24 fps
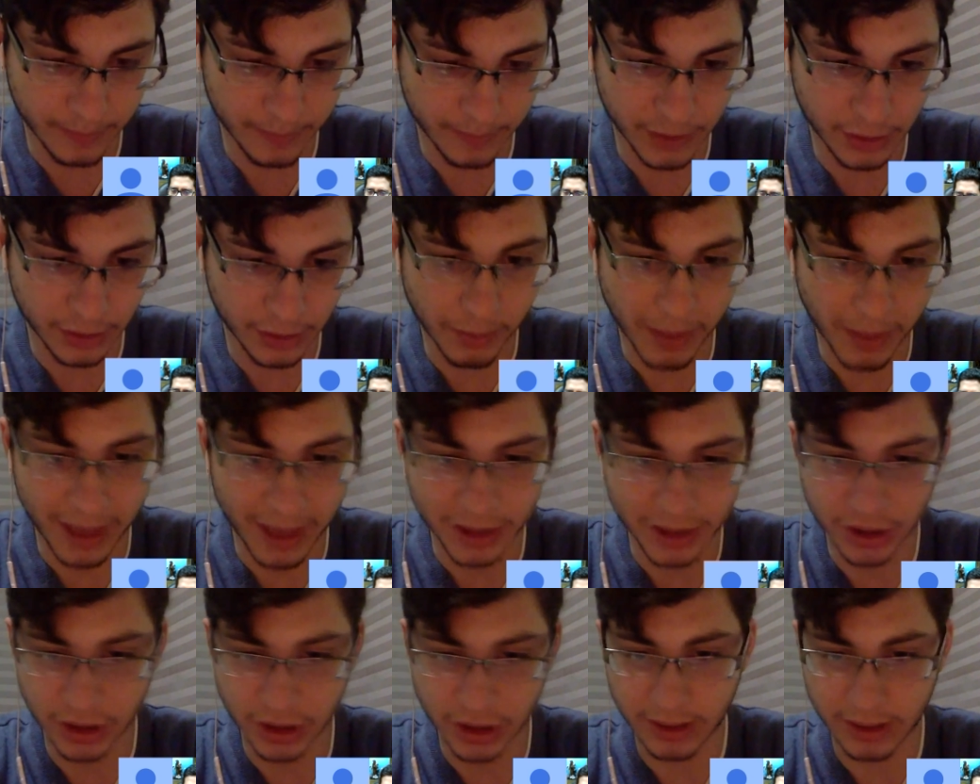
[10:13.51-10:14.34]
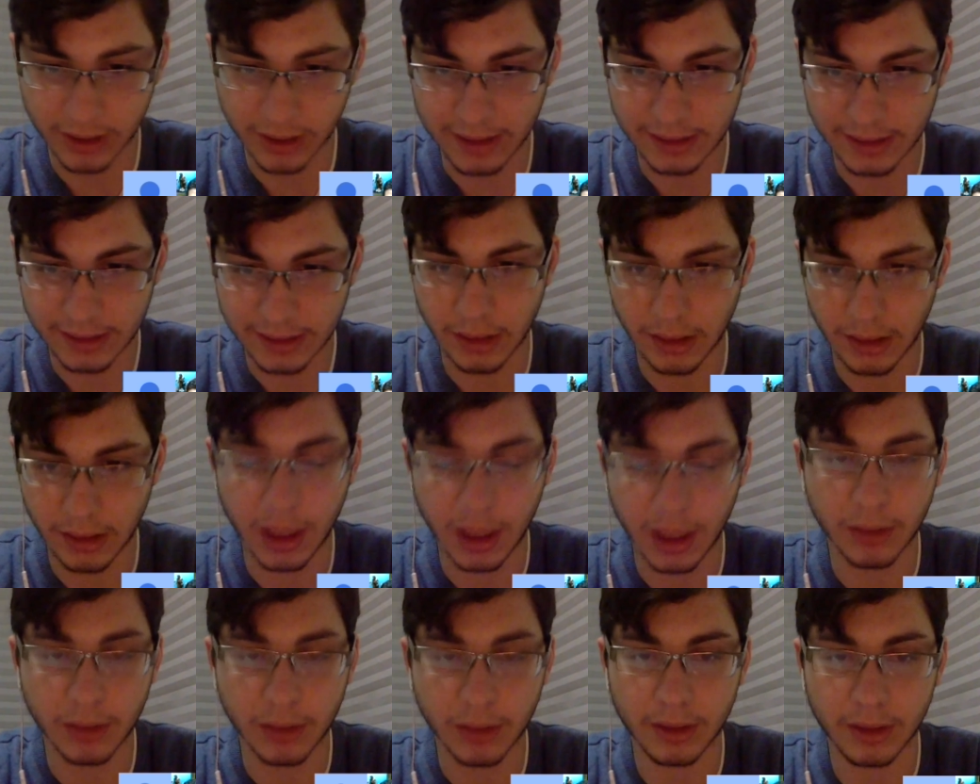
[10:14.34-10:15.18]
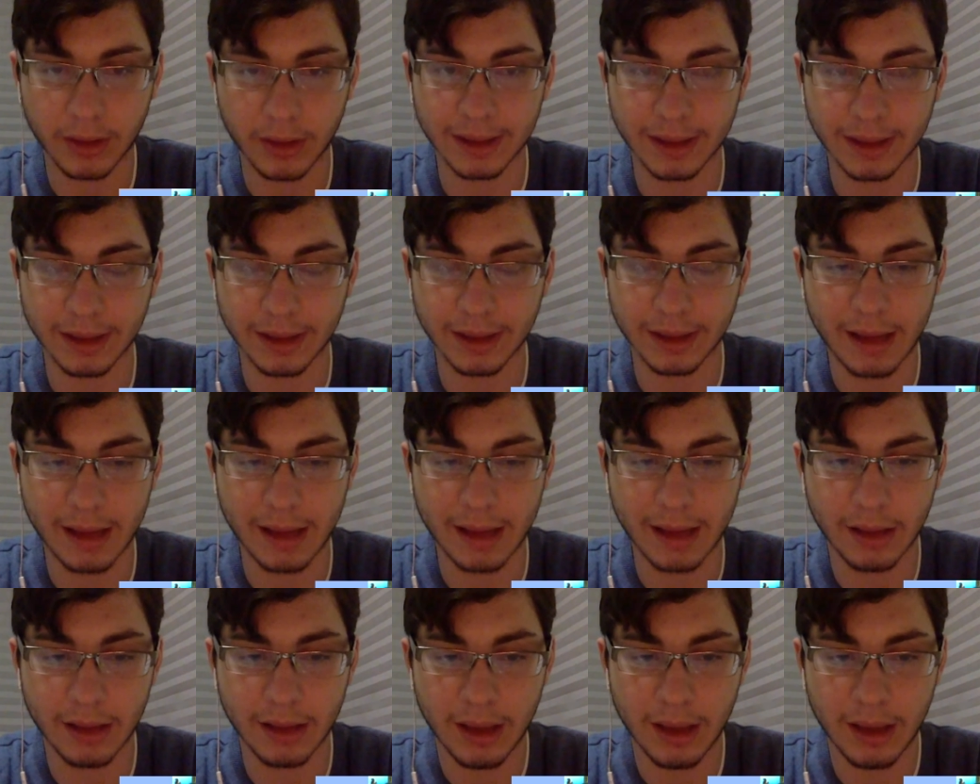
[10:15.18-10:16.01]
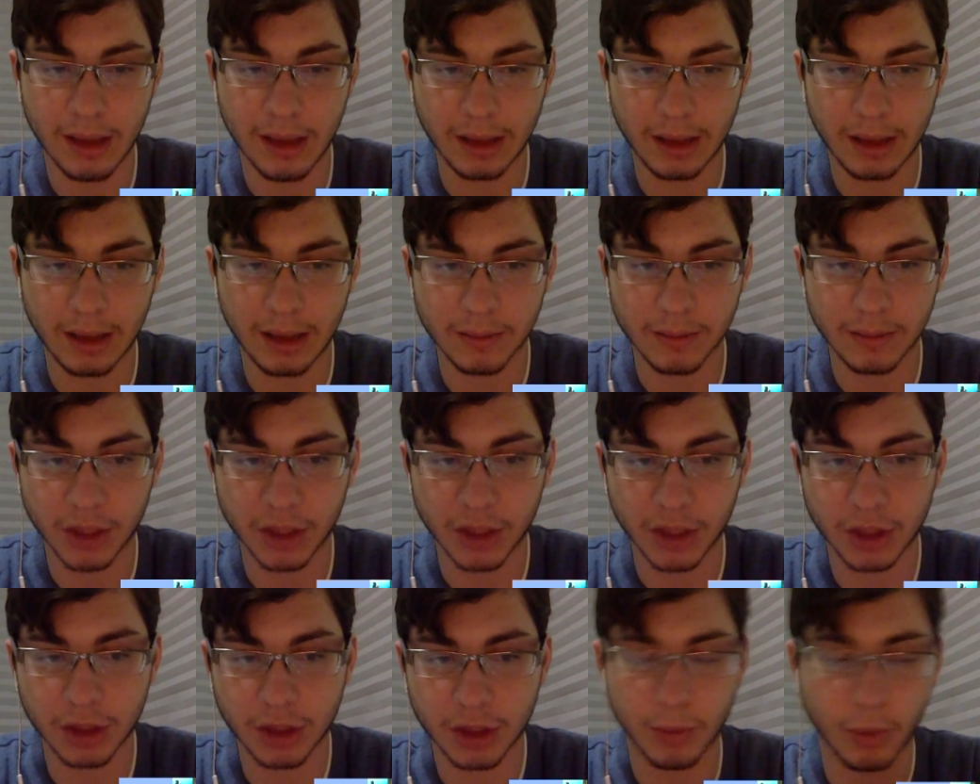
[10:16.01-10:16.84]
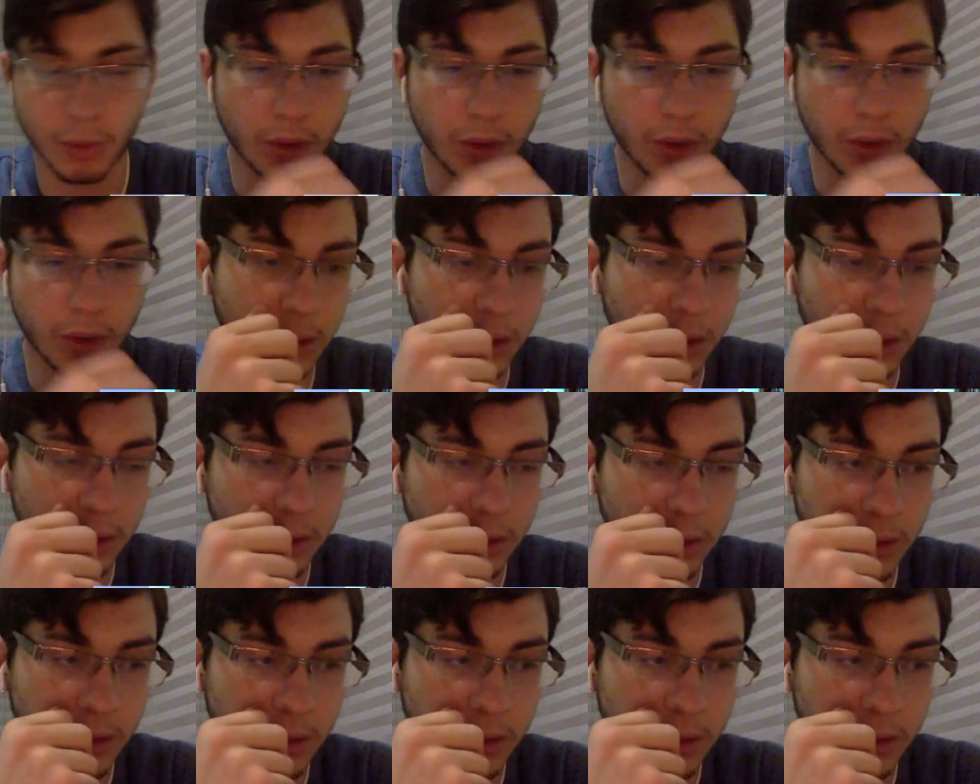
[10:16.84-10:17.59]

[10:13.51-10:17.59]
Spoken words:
managing tasks online or things like that. It's much more